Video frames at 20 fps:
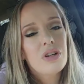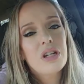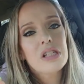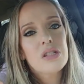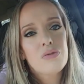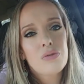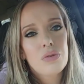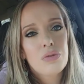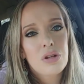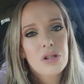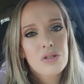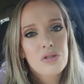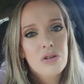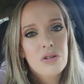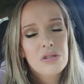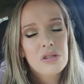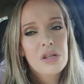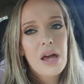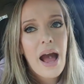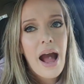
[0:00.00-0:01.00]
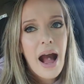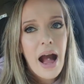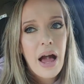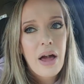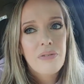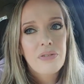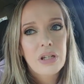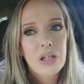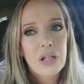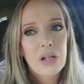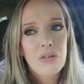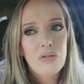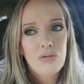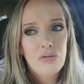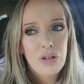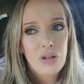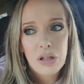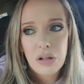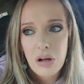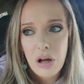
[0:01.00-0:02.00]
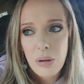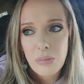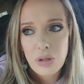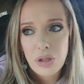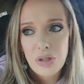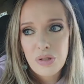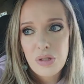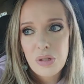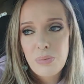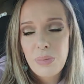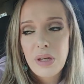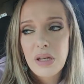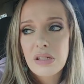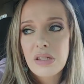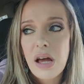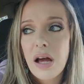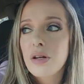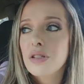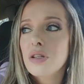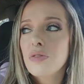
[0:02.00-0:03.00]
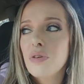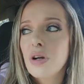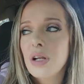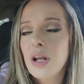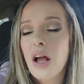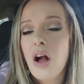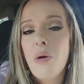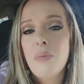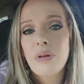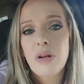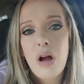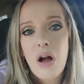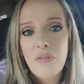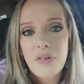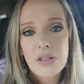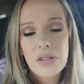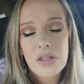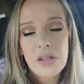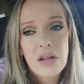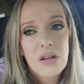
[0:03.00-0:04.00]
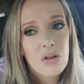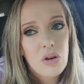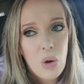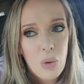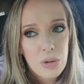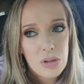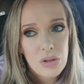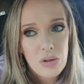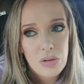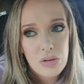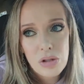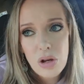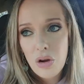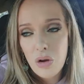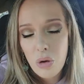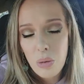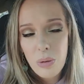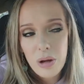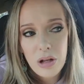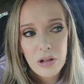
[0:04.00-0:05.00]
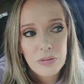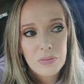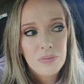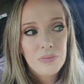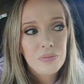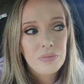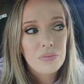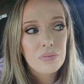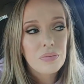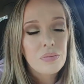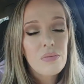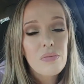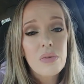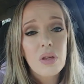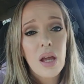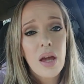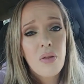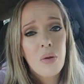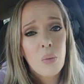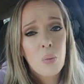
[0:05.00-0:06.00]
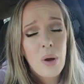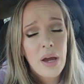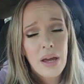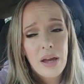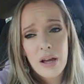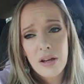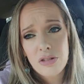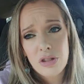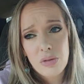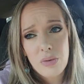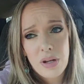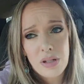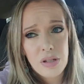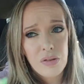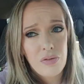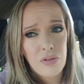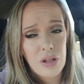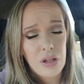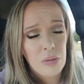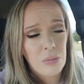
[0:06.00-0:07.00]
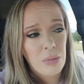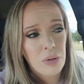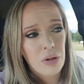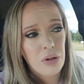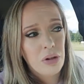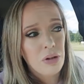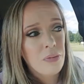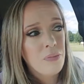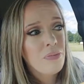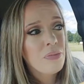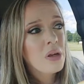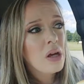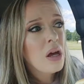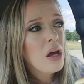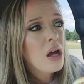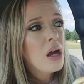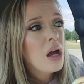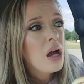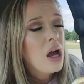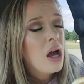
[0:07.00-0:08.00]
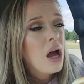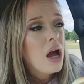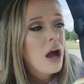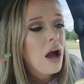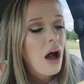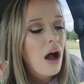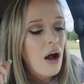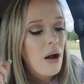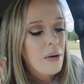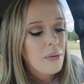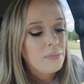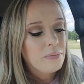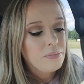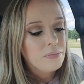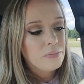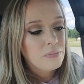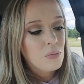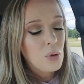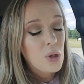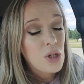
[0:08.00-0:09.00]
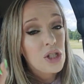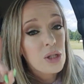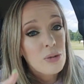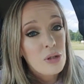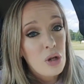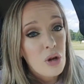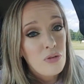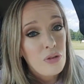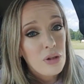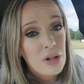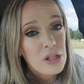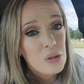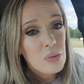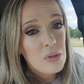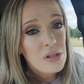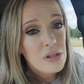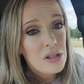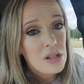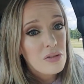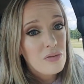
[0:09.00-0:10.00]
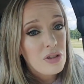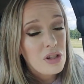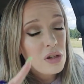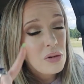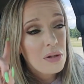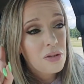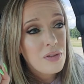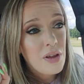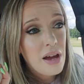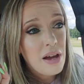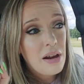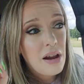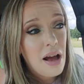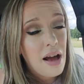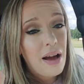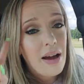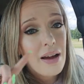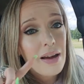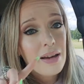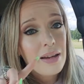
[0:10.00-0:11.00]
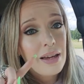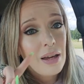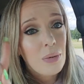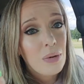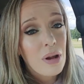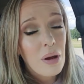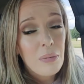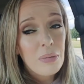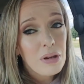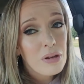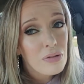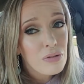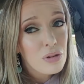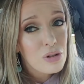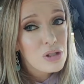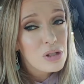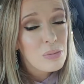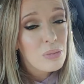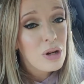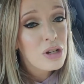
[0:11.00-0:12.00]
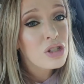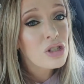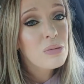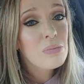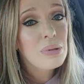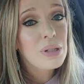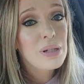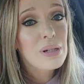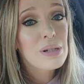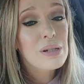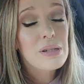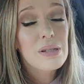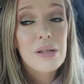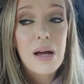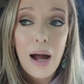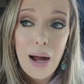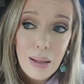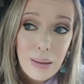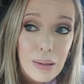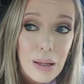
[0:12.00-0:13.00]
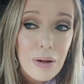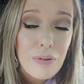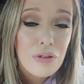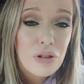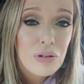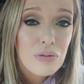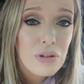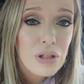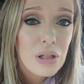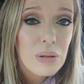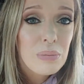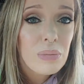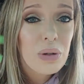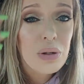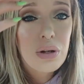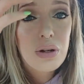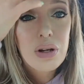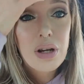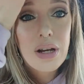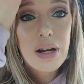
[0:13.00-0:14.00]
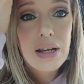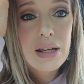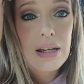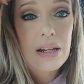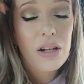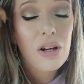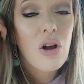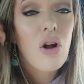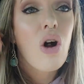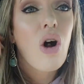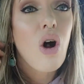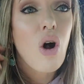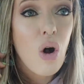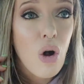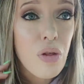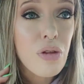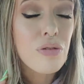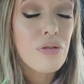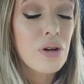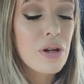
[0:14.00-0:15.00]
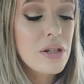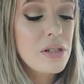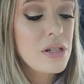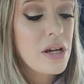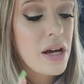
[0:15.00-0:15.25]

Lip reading: fast food restaurants having vegan options because as of right now, I mean, obviously, I can always go to Taco Bell, and then White Castle has a vegan burger, which let me know if you guys want to see a video on that. It would not be a first impression because I love their vegan burger, and I eat it all the freaking